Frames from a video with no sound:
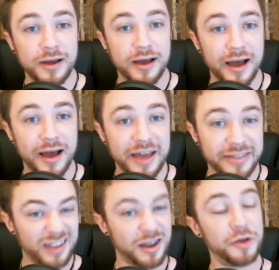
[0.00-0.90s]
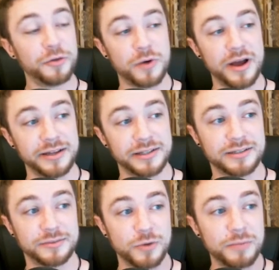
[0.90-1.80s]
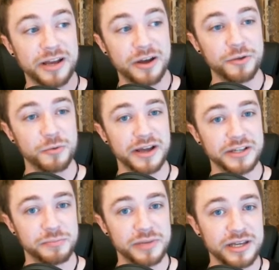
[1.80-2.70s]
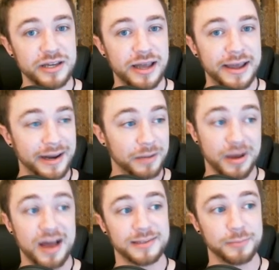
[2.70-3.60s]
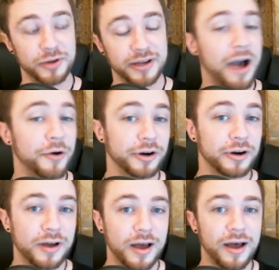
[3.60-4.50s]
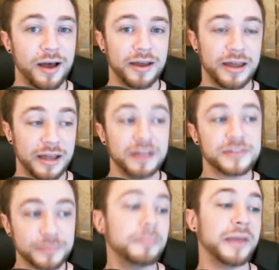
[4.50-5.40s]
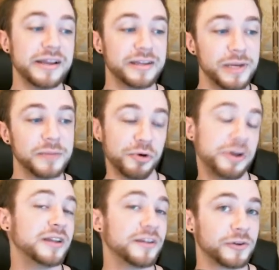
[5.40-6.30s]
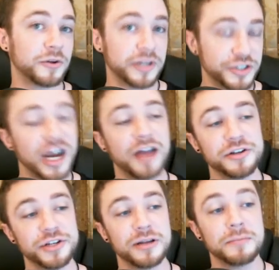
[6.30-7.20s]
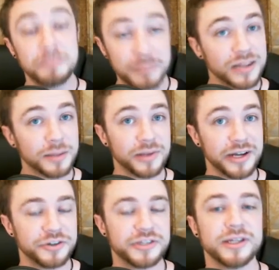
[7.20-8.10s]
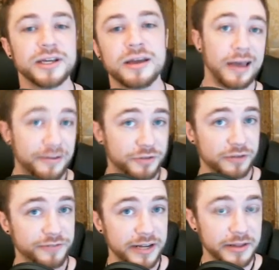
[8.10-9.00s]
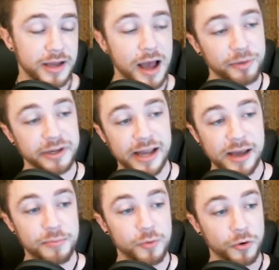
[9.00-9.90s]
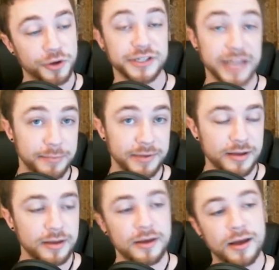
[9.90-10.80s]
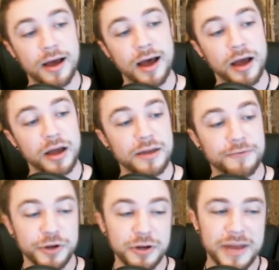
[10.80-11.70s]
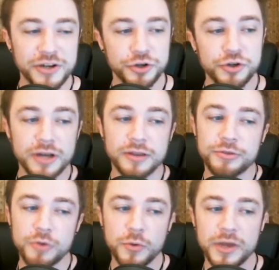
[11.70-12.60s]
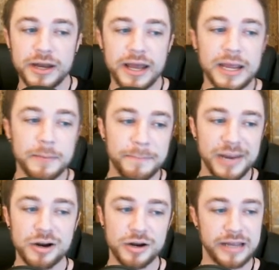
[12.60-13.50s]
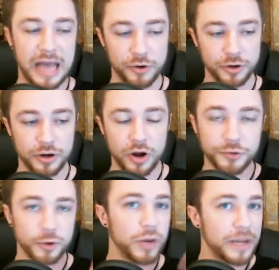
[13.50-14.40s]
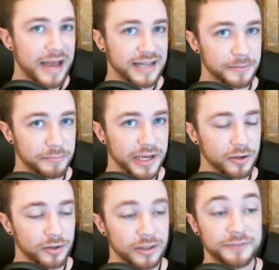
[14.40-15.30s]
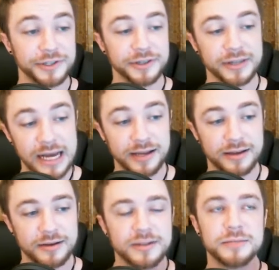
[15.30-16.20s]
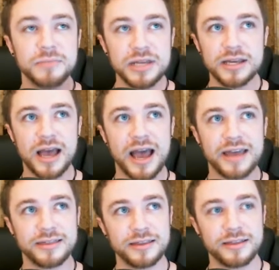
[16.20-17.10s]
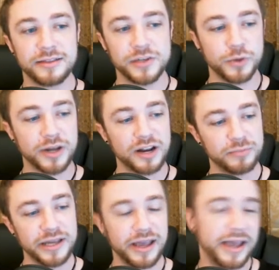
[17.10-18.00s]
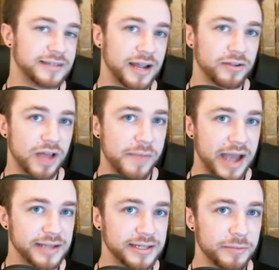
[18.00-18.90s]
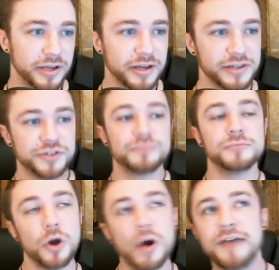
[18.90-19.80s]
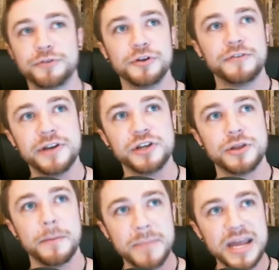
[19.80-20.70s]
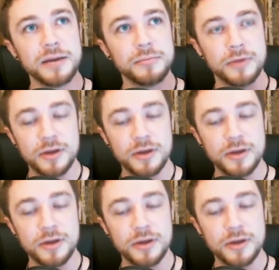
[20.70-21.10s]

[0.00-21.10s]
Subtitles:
what might otherwise be an impossible encounter. It's made to be pretty difficult and challenging, make the players think. After defeating the goblin camp or escaping, for good measure, you can throw in a bear encounter on their way back to Bale if you'd like. To me, I think that this would kind of be anticlimactic because, after you finish the main